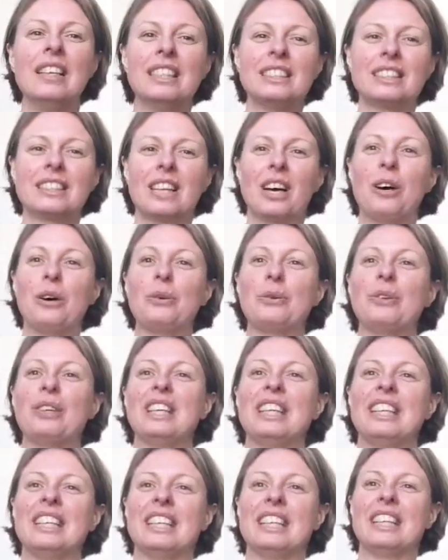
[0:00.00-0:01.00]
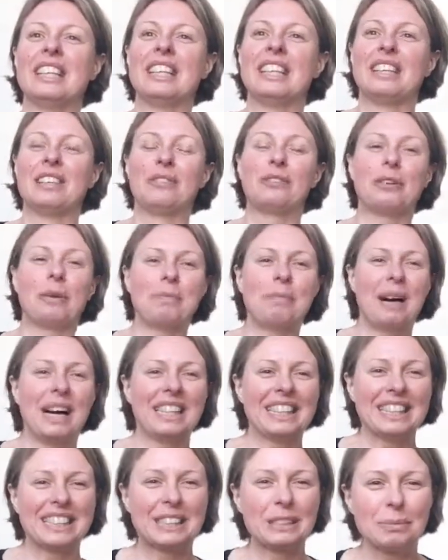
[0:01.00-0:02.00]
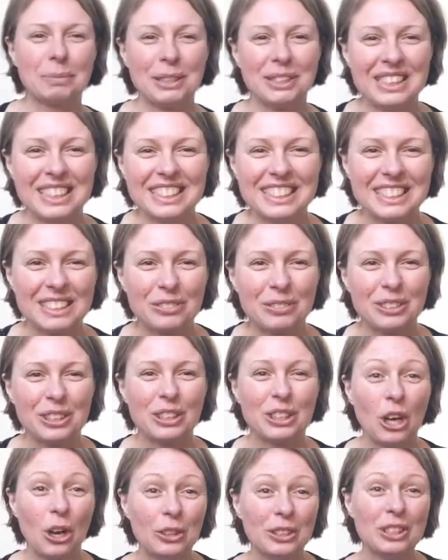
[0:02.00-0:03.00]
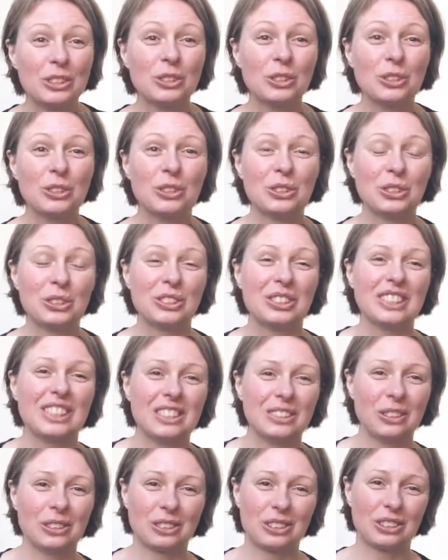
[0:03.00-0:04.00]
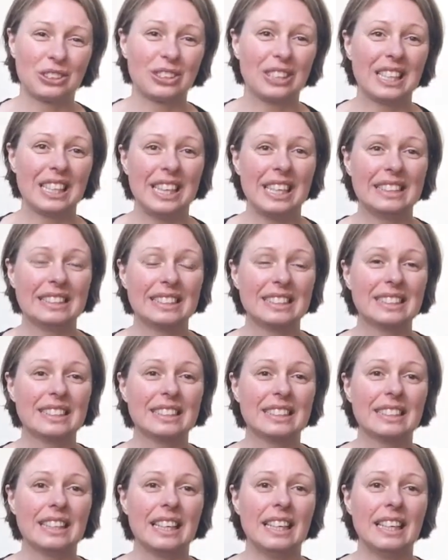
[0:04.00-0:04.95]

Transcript: So from my experience, if you're going to do detox or cleanse